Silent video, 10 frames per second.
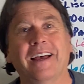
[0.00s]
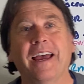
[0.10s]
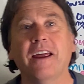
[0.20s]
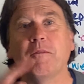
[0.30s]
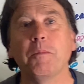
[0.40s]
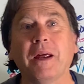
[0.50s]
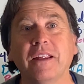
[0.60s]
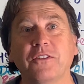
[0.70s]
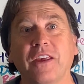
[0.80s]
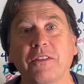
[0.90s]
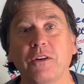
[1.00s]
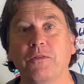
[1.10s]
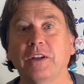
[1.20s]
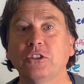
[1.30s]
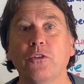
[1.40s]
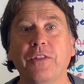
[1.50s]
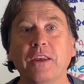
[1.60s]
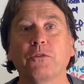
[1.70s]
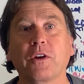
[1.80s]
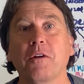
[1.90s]
Hey everybody, it's Anthony Fletcher.
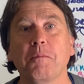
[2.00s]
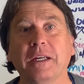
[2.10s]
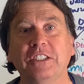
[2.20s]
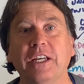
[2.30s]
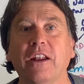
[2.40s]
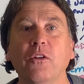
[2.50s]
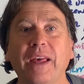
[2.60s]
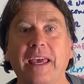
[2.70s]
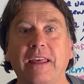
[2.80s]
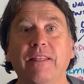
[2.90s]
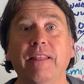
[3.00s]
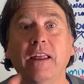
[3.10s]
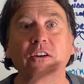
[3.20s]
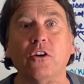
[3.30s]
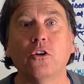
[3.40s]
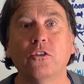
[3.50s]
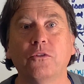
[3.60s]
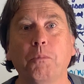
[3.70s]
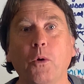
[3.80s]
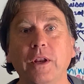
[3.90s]
Thanks for coming to my channel, A Lender's
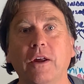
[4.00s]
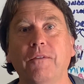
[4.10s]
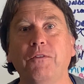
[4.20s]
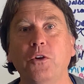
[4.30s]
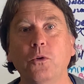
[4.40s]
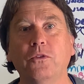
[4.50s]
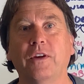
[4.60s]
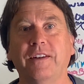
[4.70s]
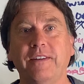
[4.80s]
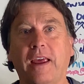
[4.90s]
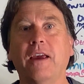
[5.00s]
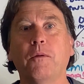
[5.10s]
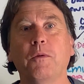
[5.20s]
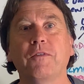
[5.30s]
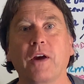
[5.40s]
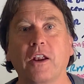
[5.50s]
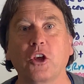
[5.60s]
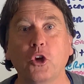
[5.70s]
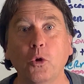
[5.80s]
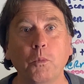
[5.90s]
Point of View. Today we've got a
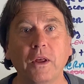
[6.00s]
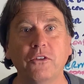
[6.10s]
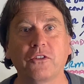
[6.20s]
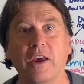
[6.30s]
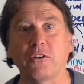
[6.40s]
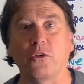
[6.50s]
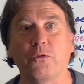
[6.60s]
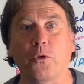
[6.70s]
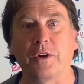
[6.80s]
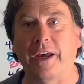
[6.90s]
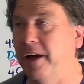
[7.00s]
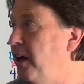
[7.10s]
good one scheduled for you.